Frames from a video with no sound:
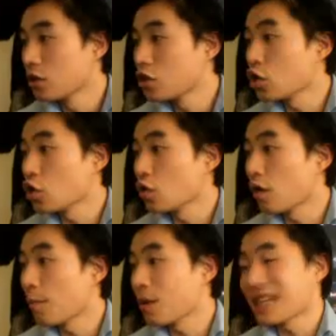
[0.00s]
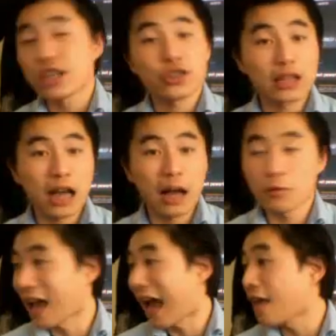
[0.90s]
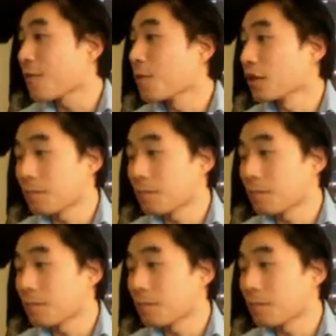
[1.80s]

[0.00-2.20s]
to potentially up to 500,000